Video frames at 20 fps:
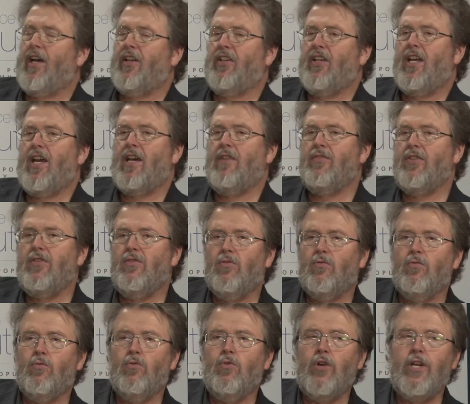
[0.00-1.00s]
And they
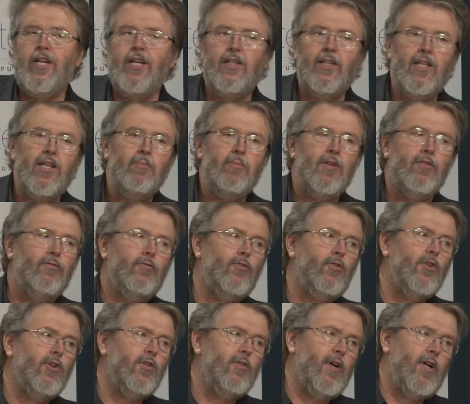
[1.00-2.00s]
haven't really been
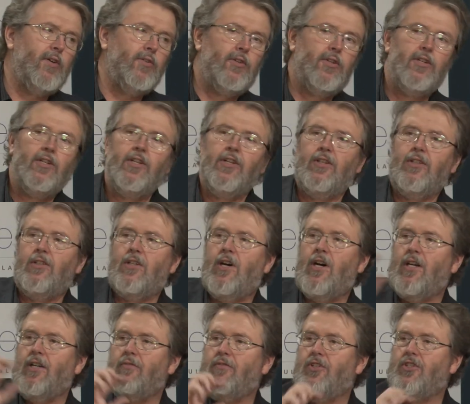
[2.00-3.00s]
foregrounded in a
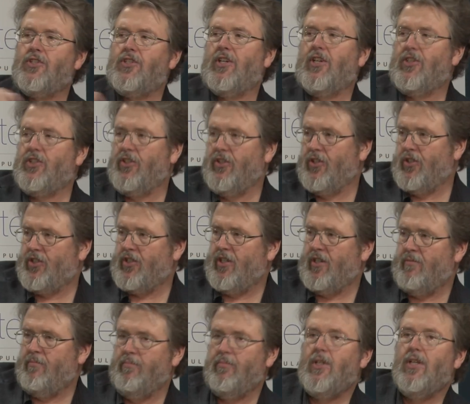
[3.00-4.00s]
lot of discussion that's
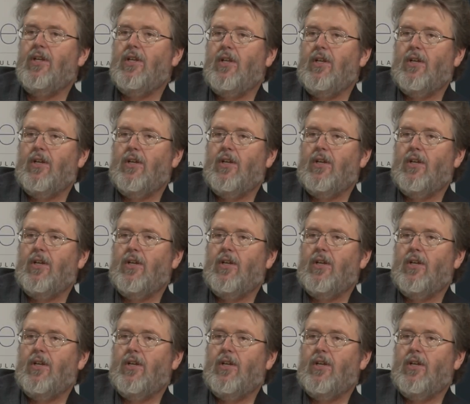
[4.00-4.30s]
come